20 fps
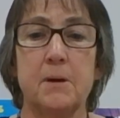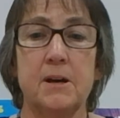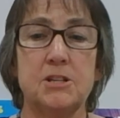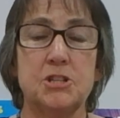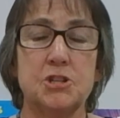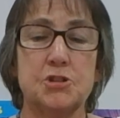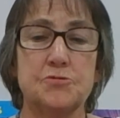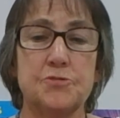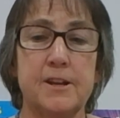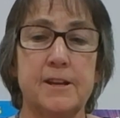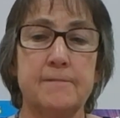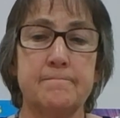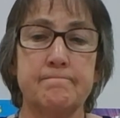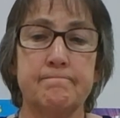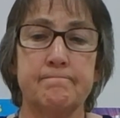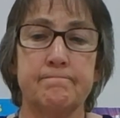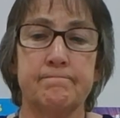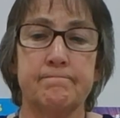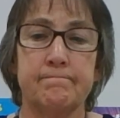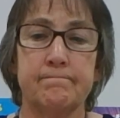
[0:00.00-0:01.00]
string
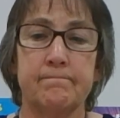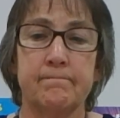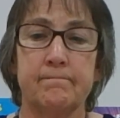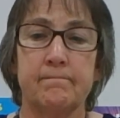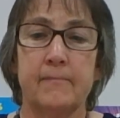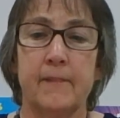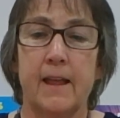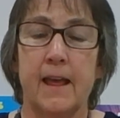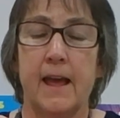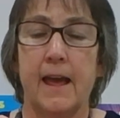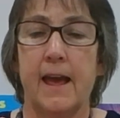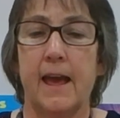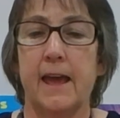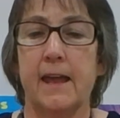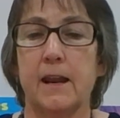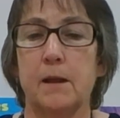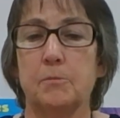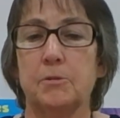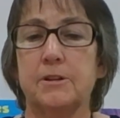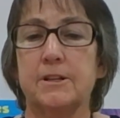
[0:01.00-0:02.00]
and
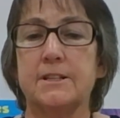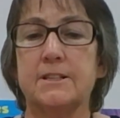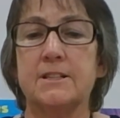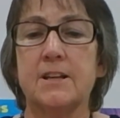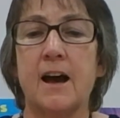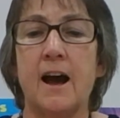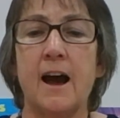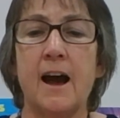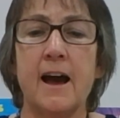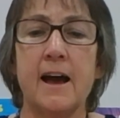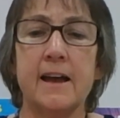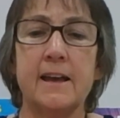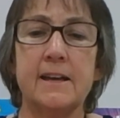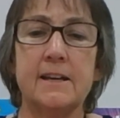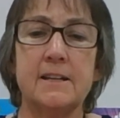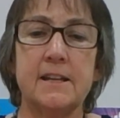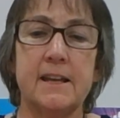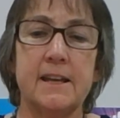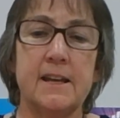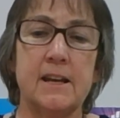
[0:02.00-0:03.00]
I'm going to tie
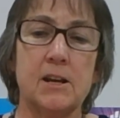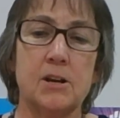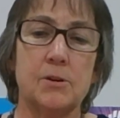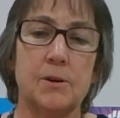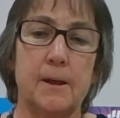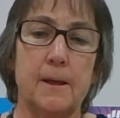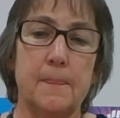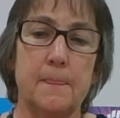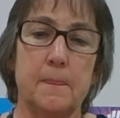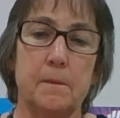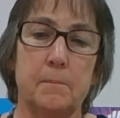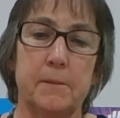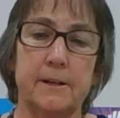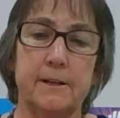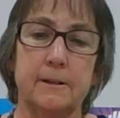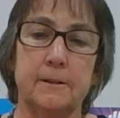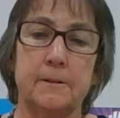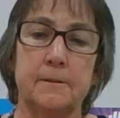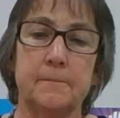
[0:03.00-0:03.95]
it here in the middle.